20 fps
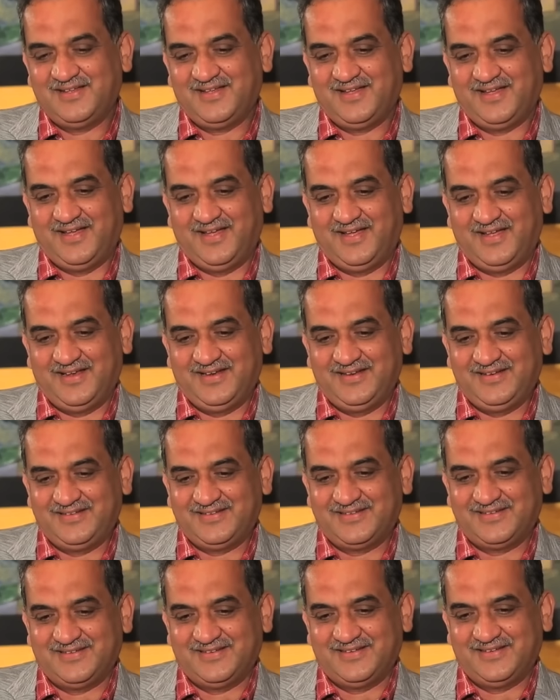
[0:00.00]

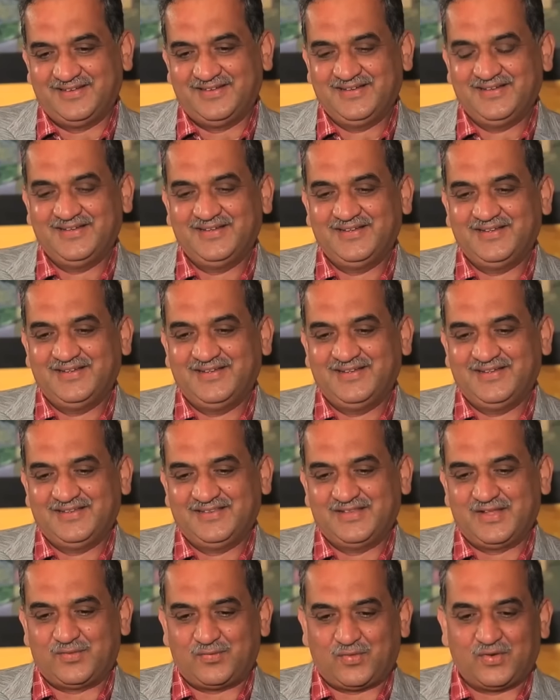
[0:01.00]
And
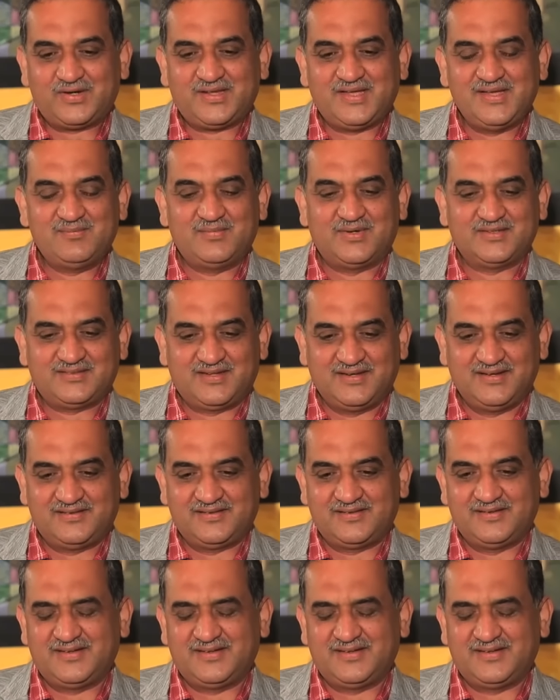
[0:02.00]
the award came much later.